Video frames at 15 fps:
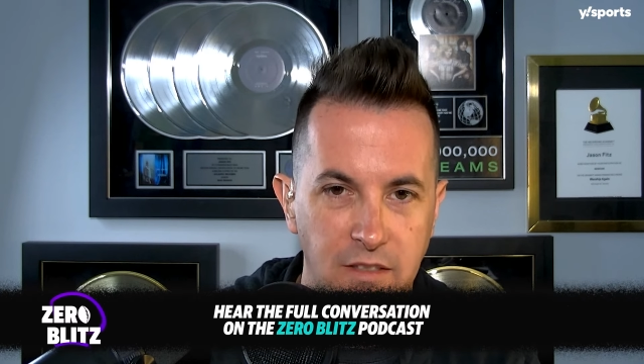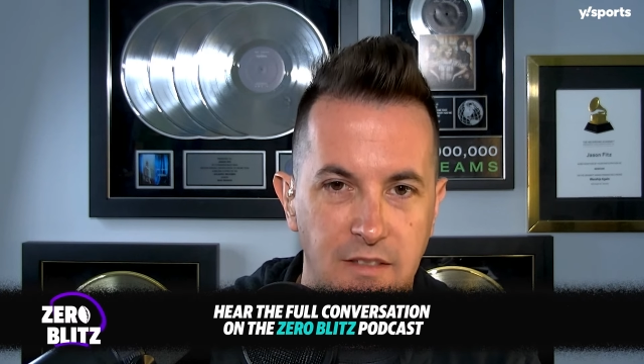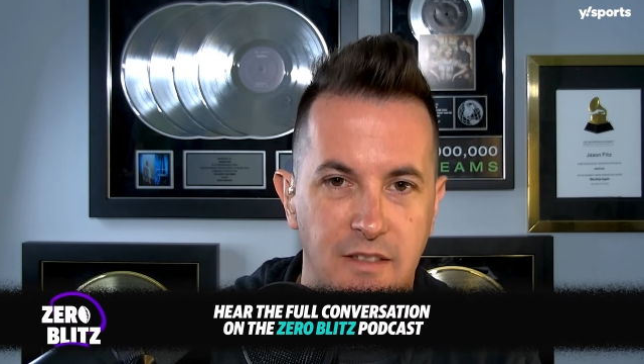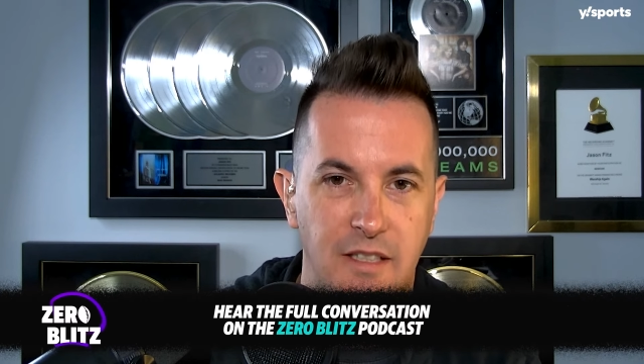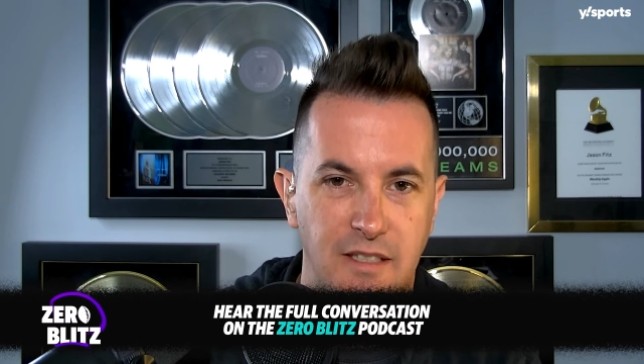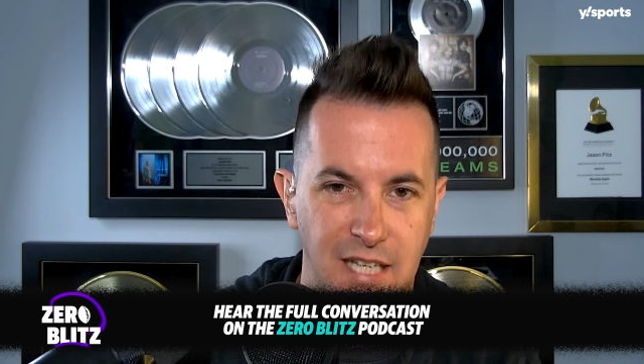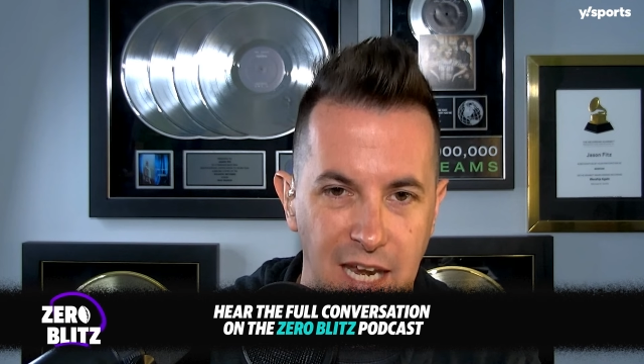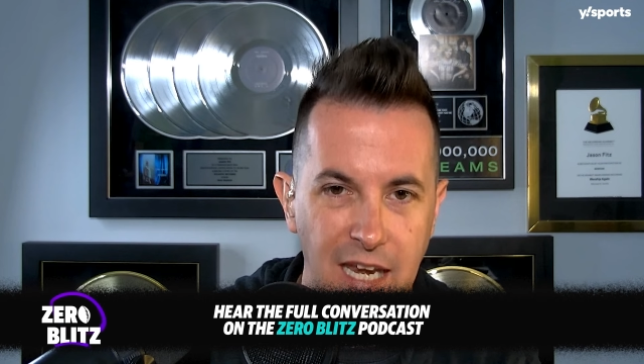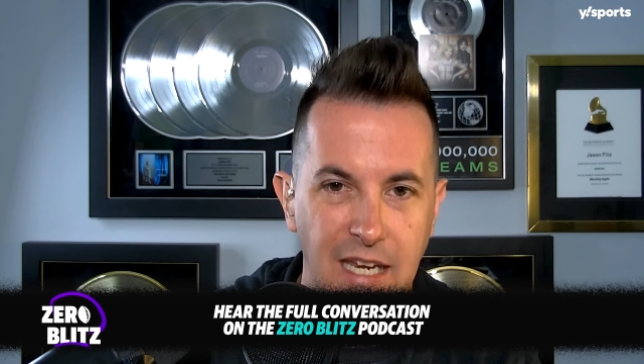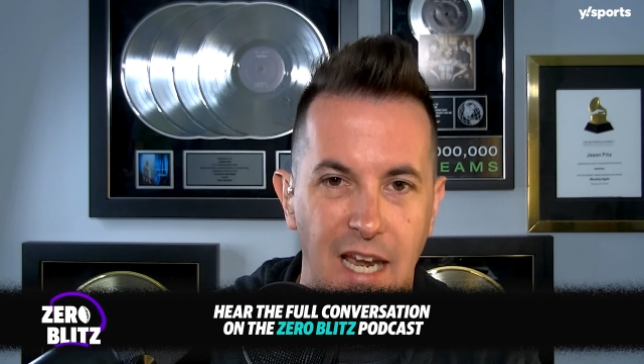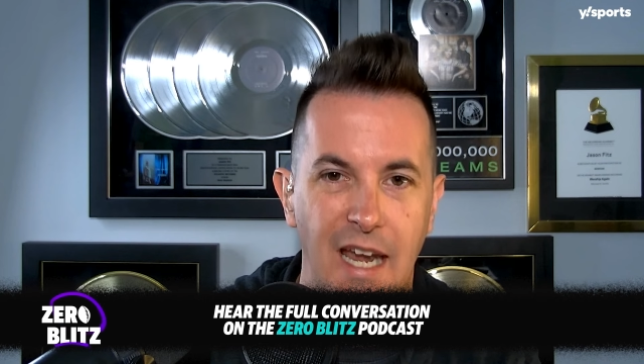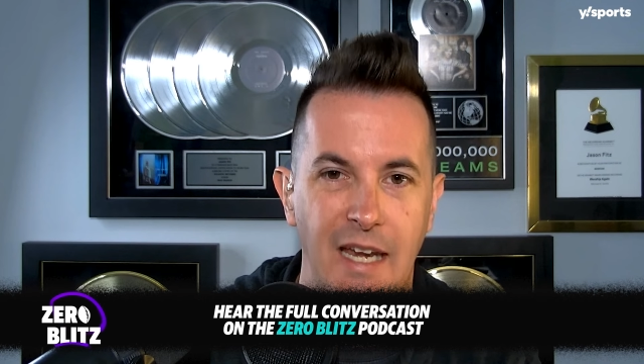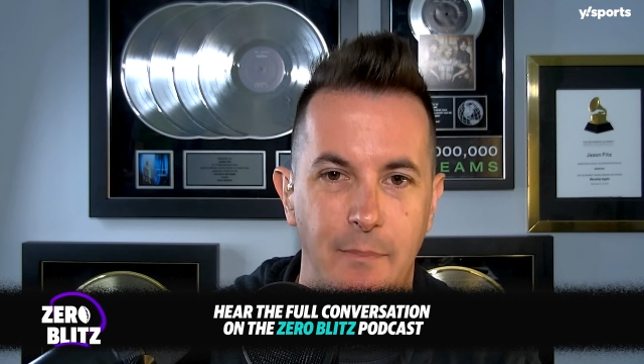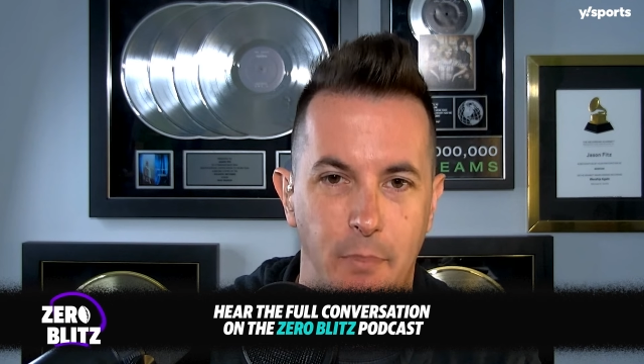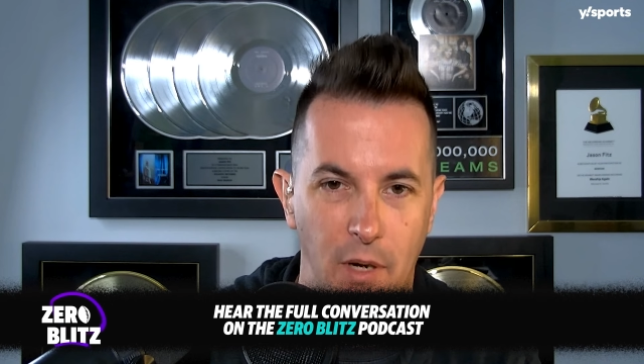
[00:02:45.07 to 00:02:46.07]
to take
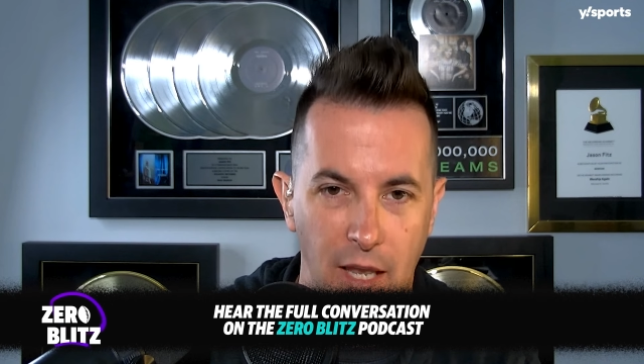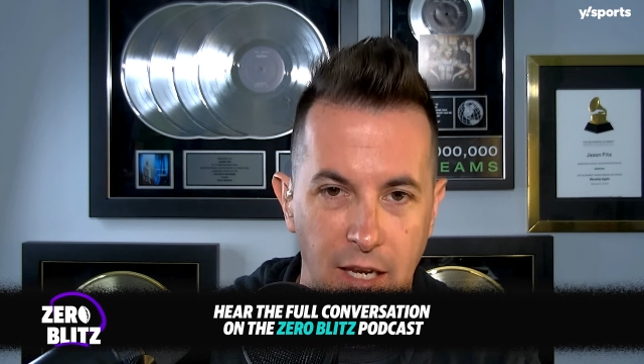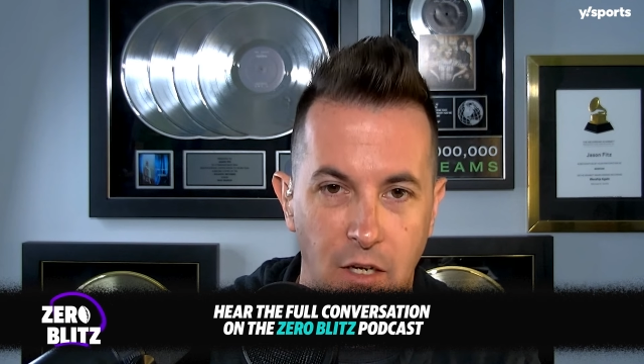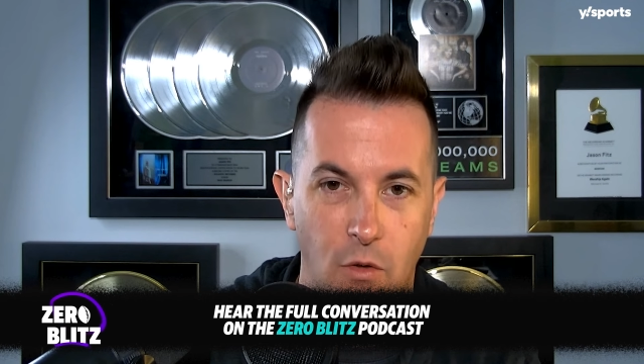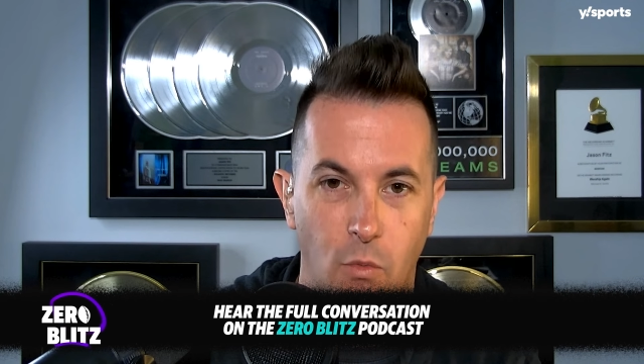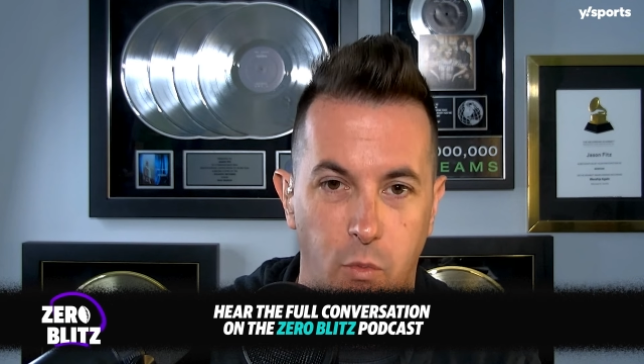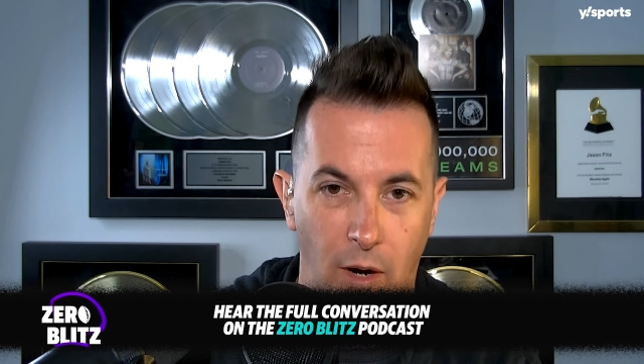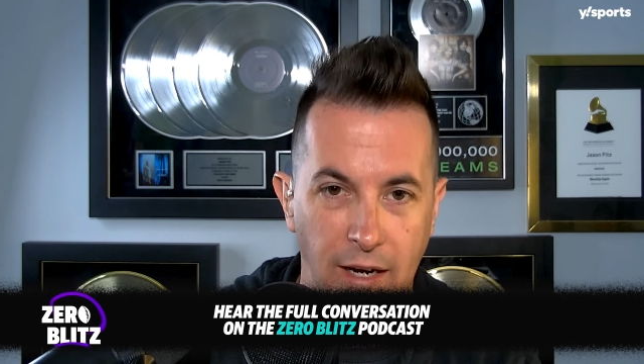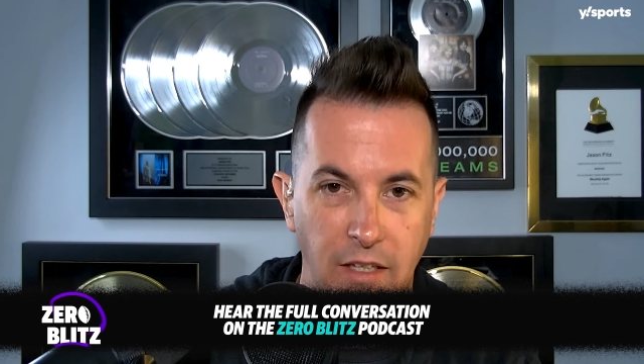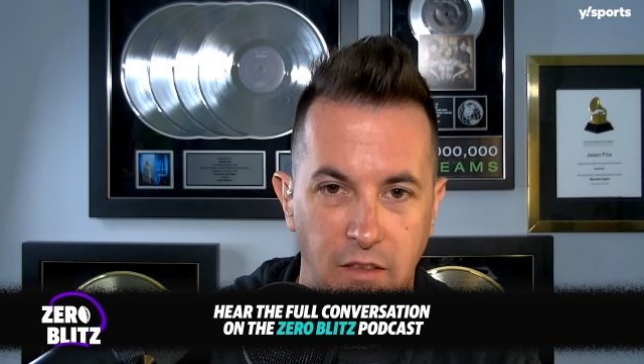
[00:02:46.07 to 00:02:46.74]
a player right